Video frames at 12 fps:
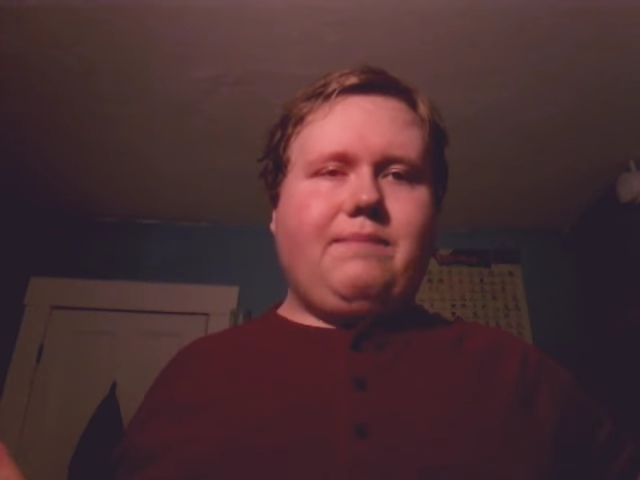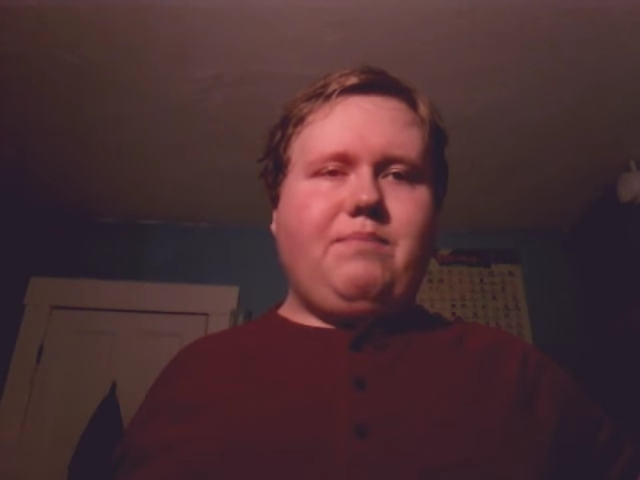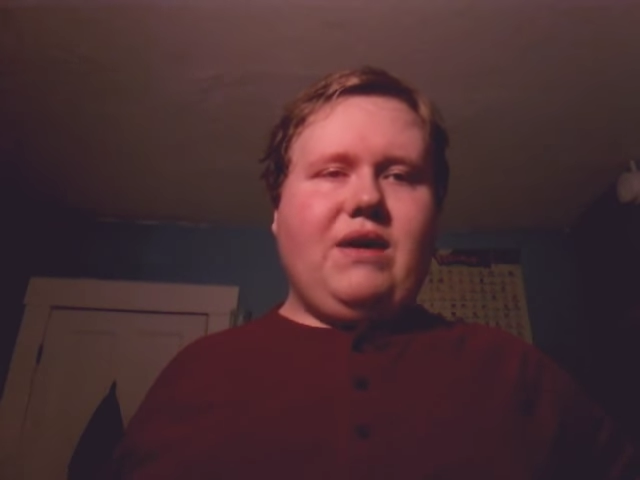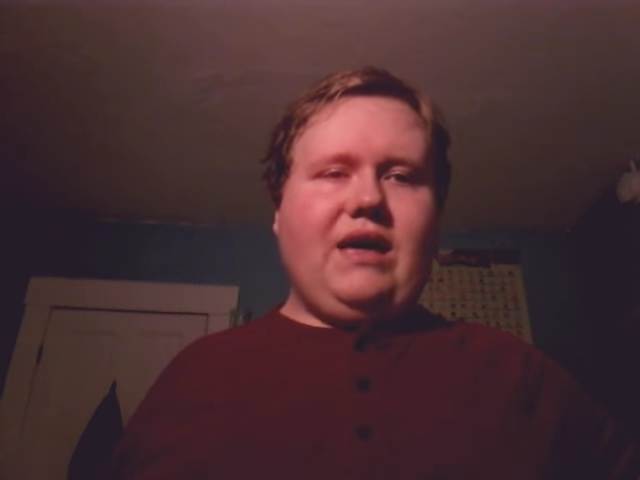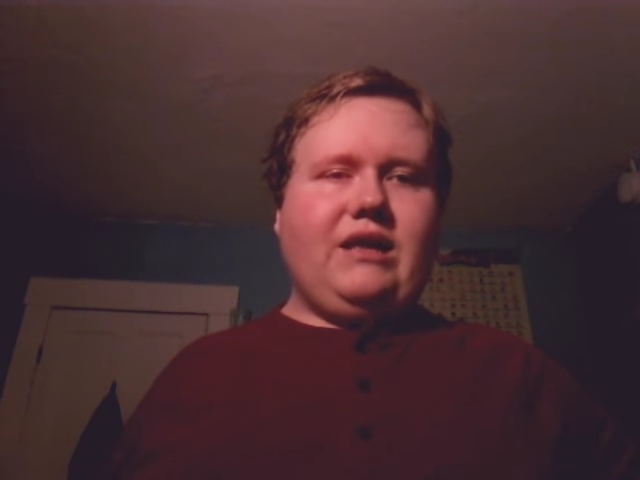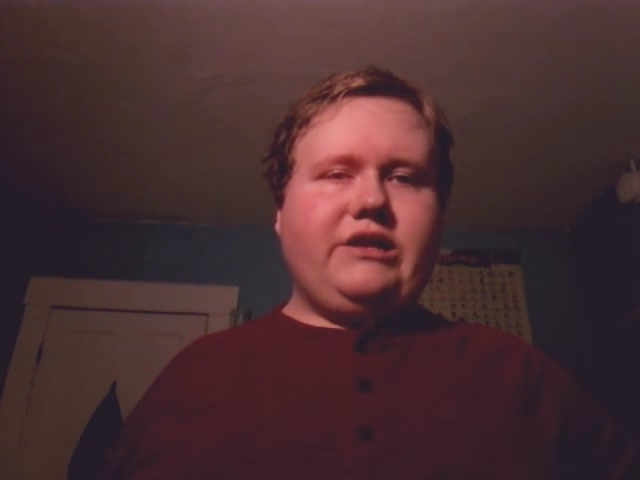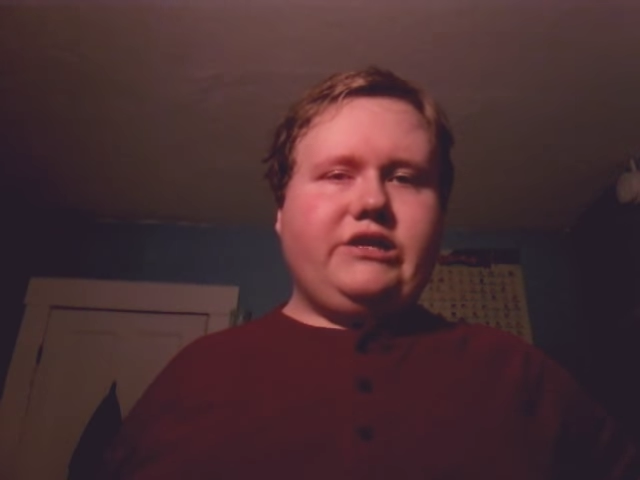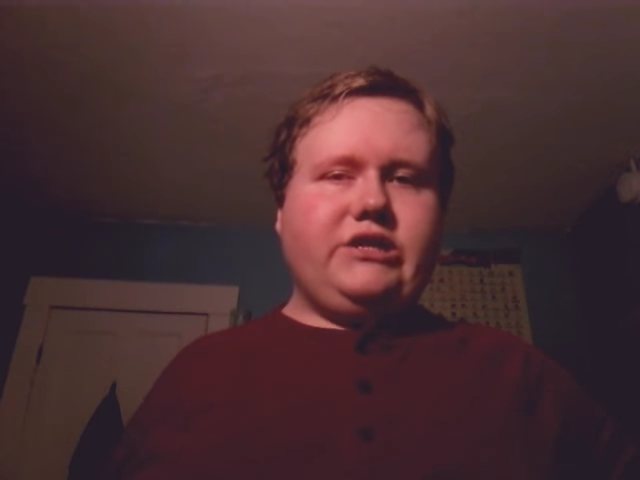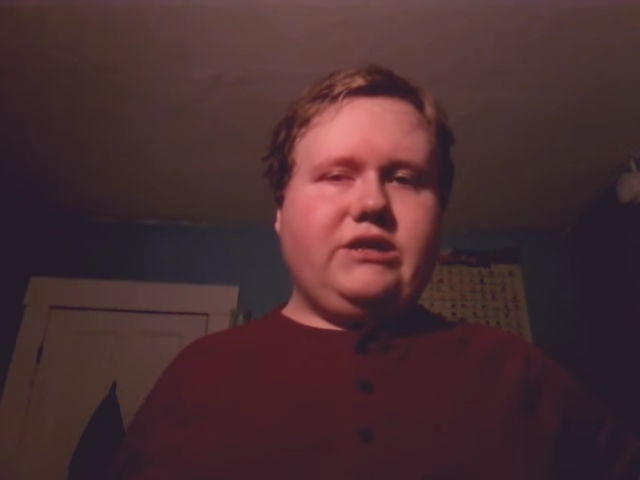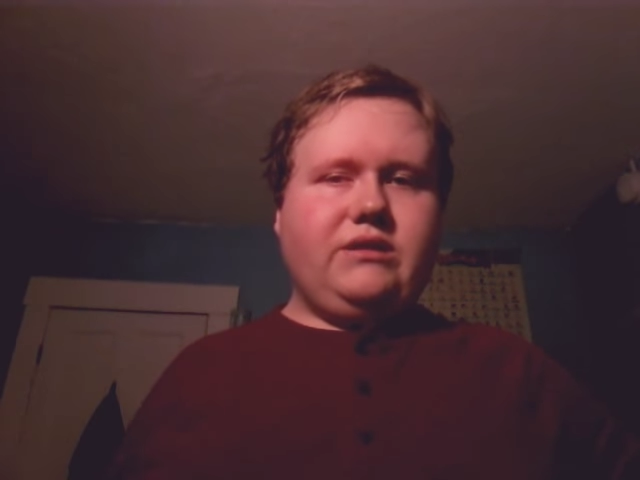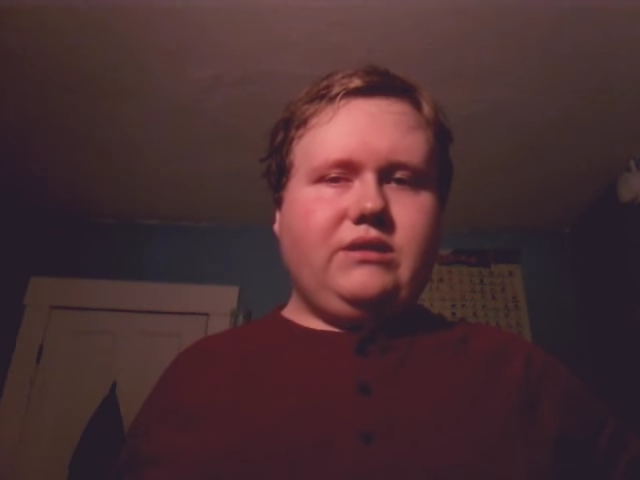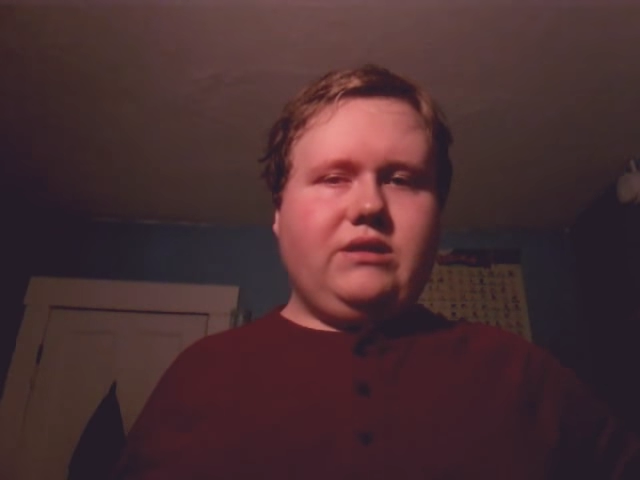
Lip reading: the beach.